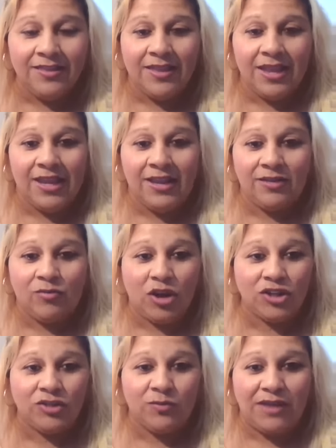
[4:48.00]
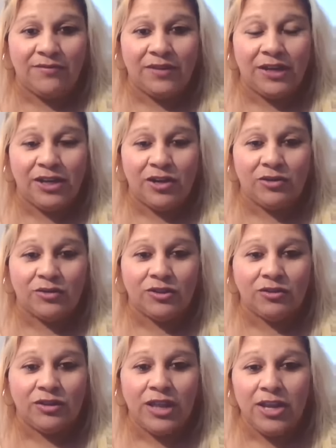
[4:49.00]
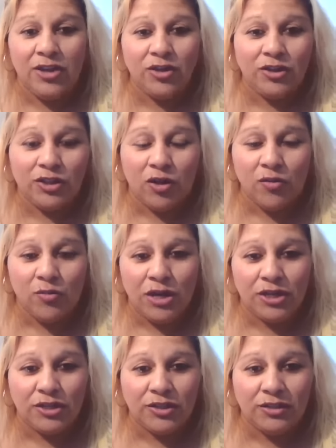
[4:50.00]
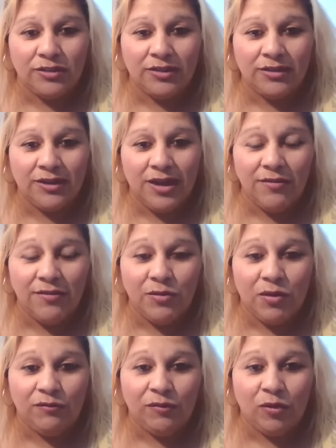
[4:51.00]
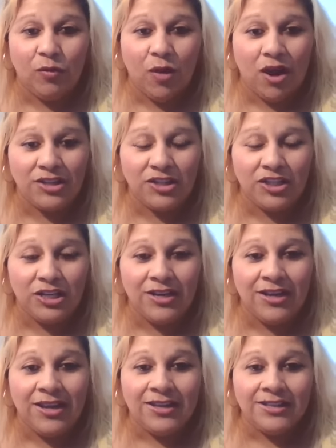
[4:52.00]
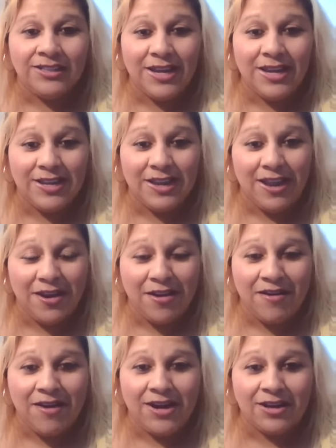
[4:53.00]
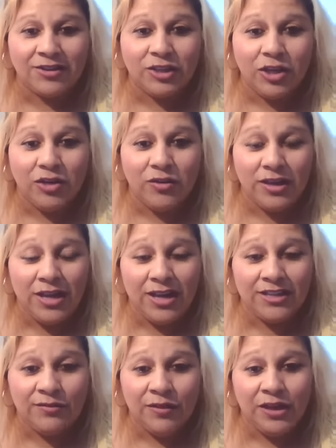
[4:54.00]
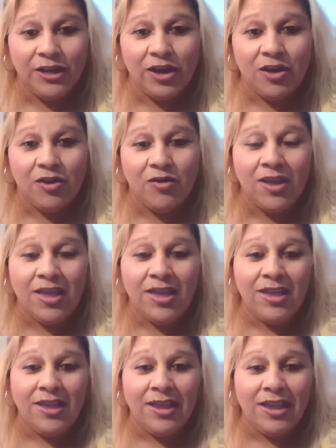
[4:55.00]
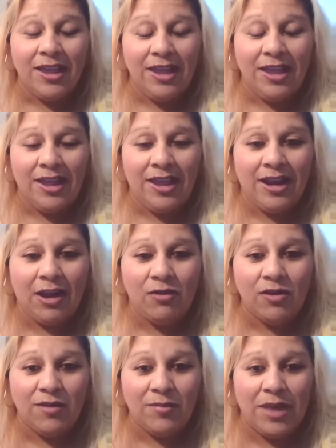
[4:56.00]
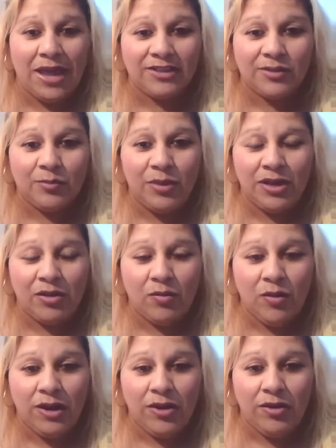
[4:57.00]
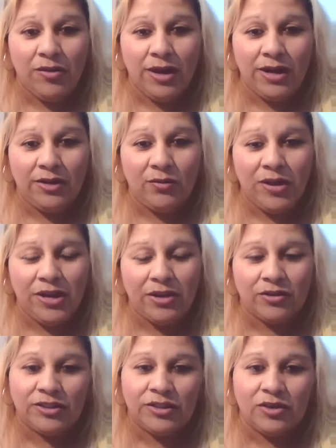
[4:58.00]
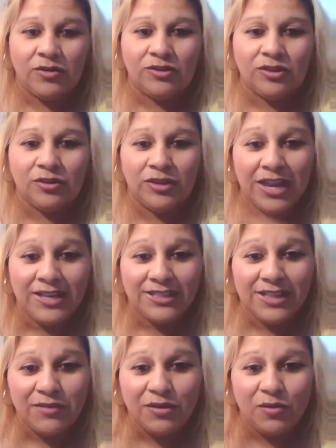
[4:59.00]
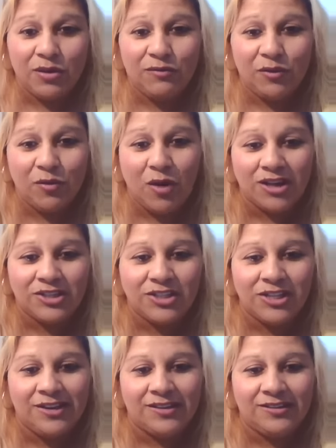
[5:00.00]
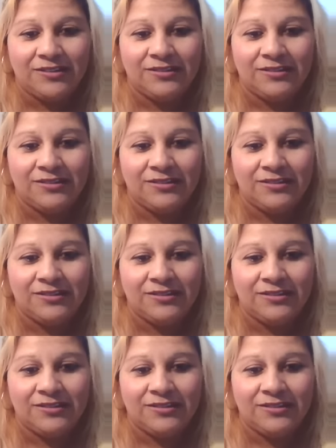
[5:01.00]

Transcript: that watch my videos. So thank you so much, everyone, for watching. Take care, and I'll see you in the next video. And I'll come back to pick a winner in a week or so. So thanks, everyone, for watching.